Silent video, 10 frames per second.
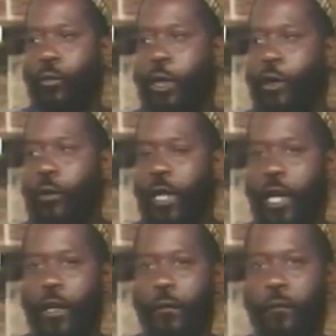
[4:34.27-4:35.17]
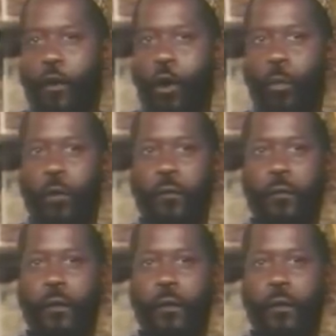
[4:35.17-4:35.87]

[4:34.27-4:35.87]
without any form of